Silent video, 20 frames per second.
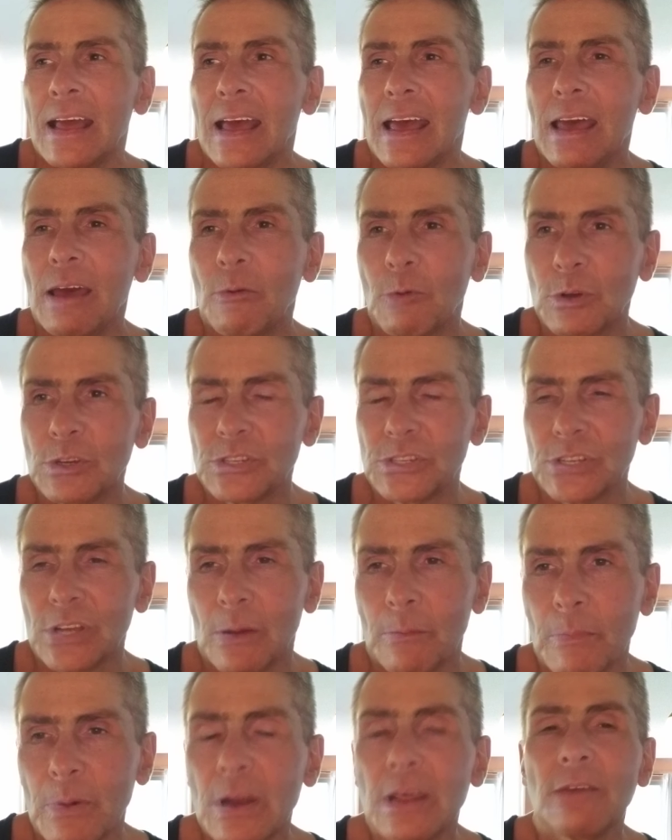It was
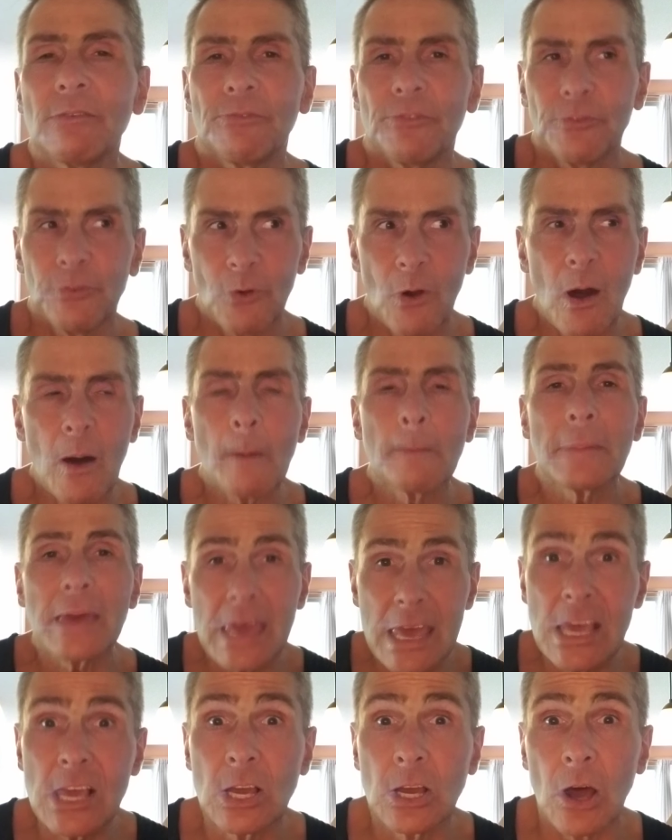somebody from
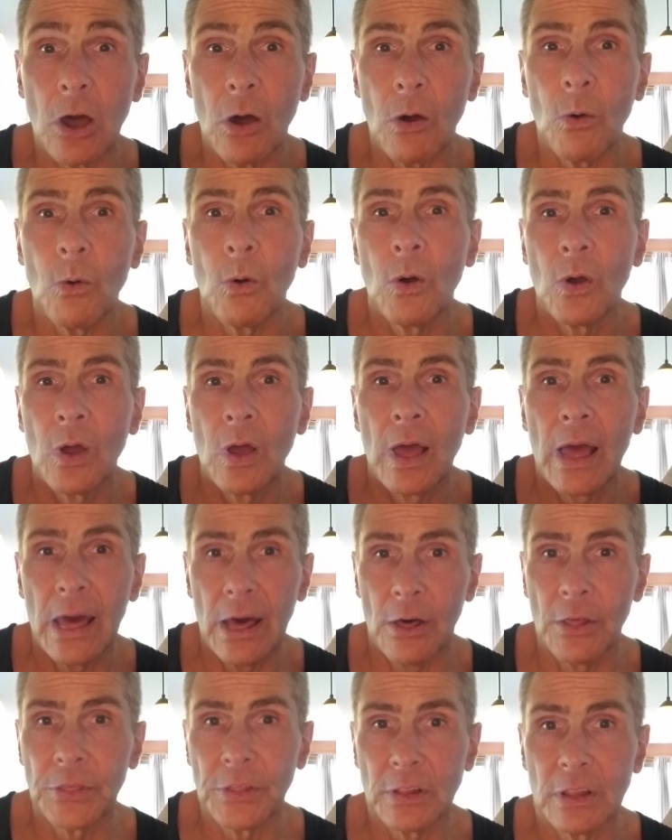Eco
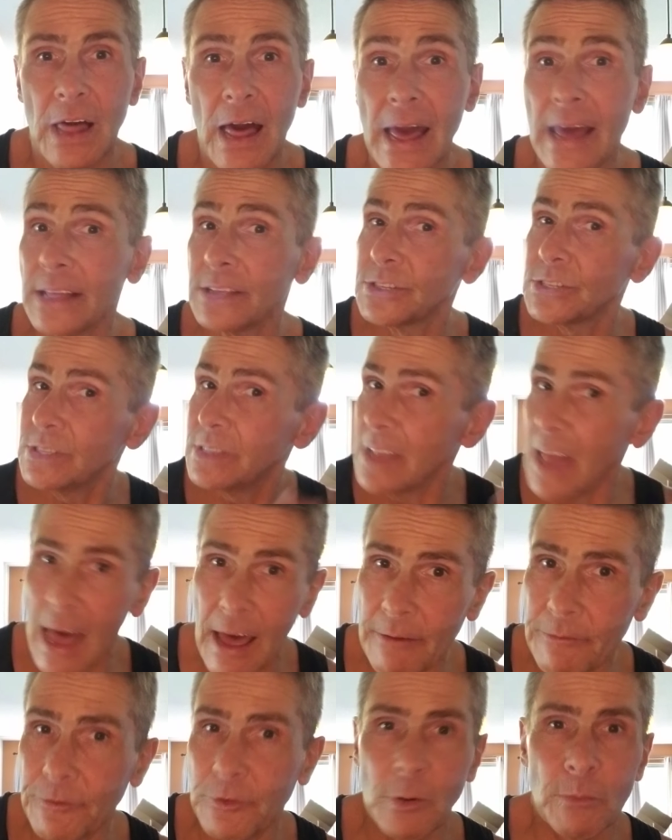Health Alliance,
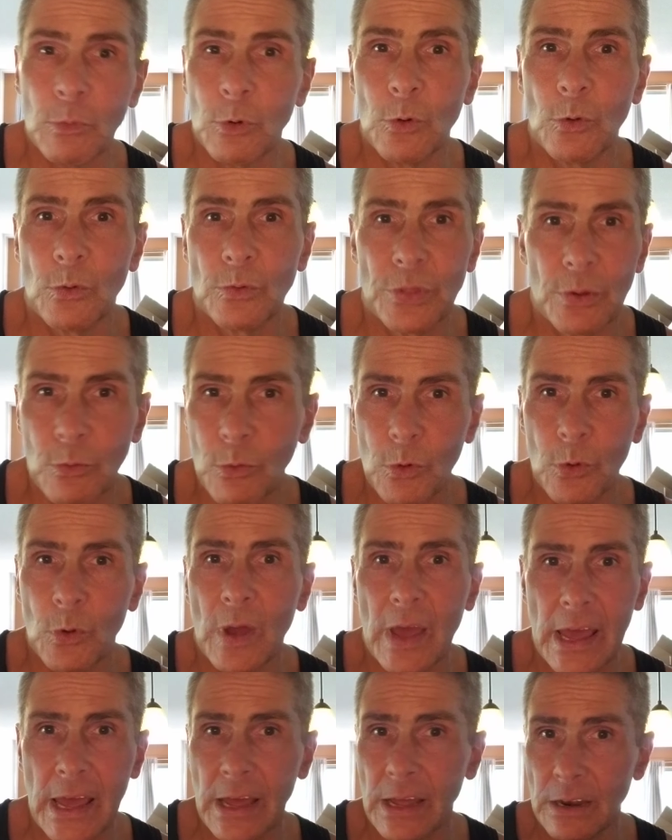not from the
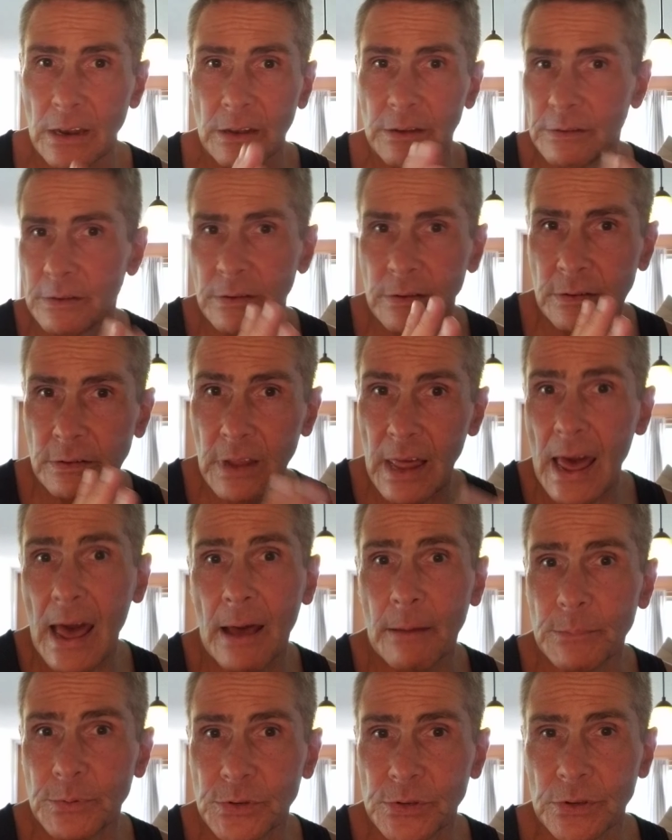Wuhan
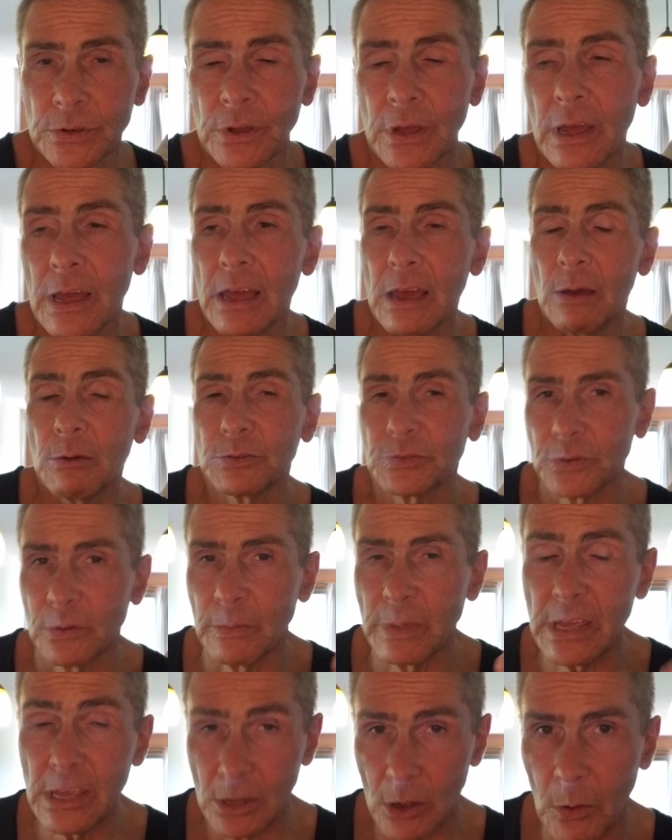Labs. It was
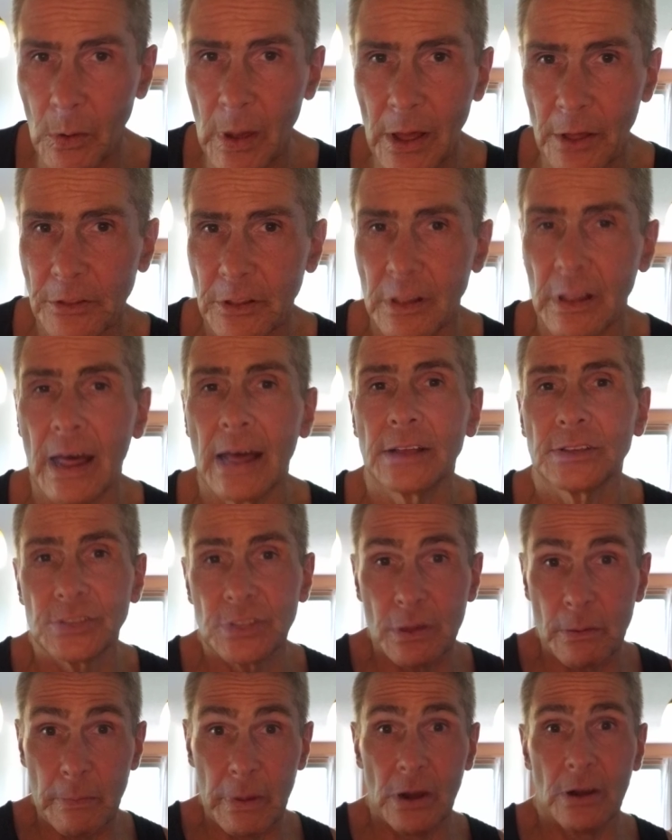from Eco Health Alliance,
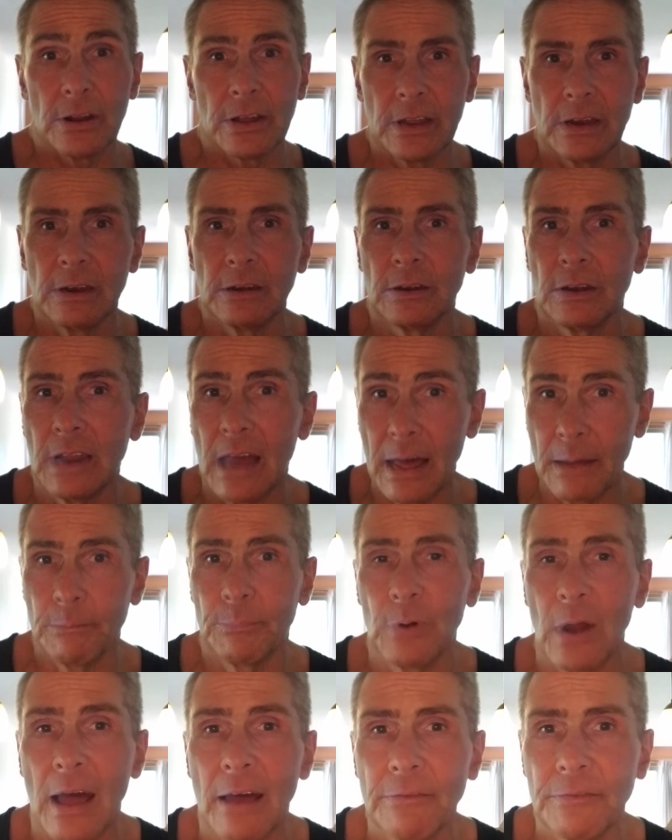the American
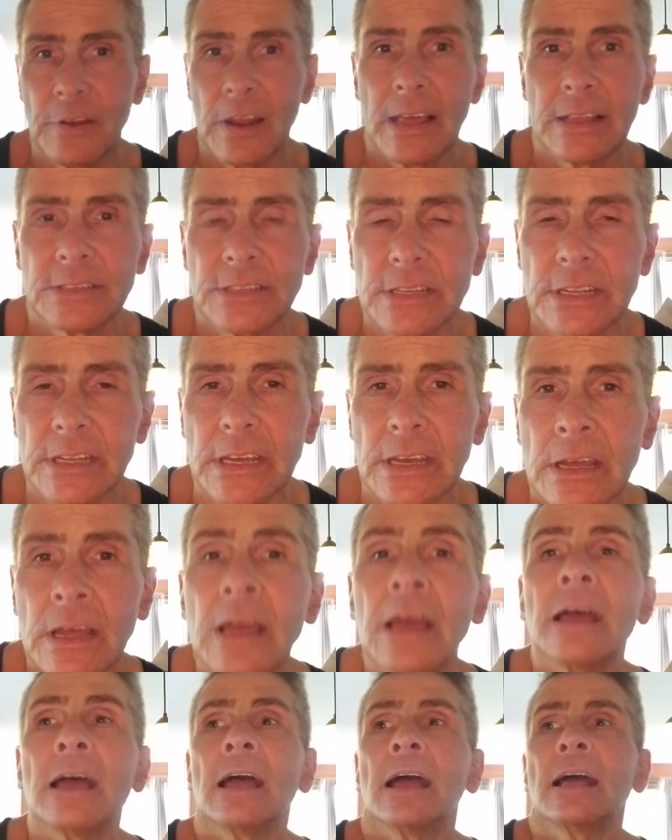nonprofit entity,
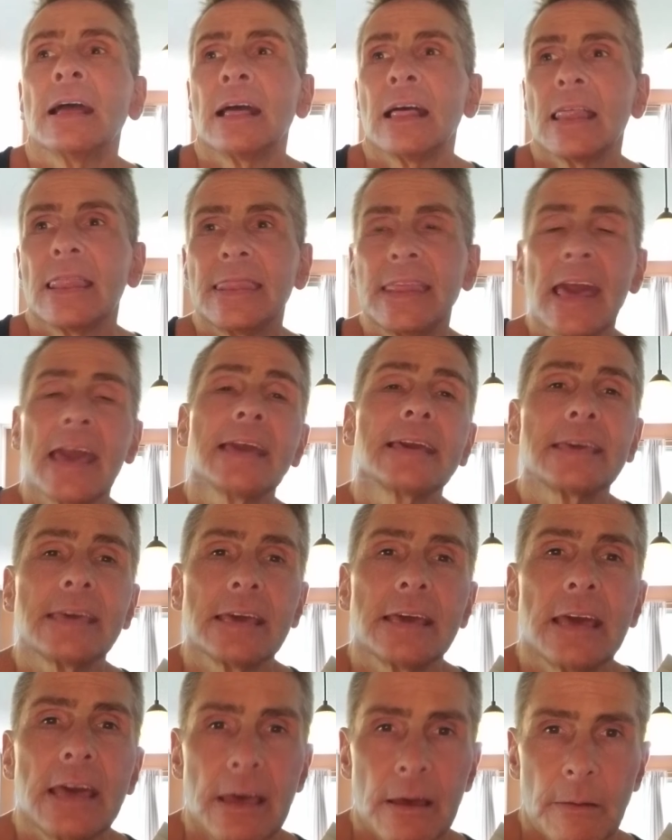
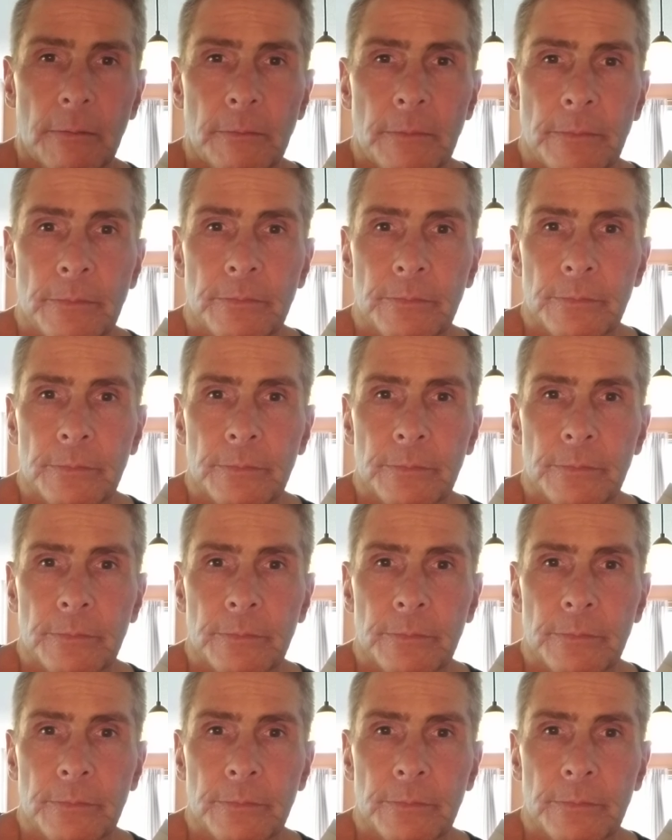thanking him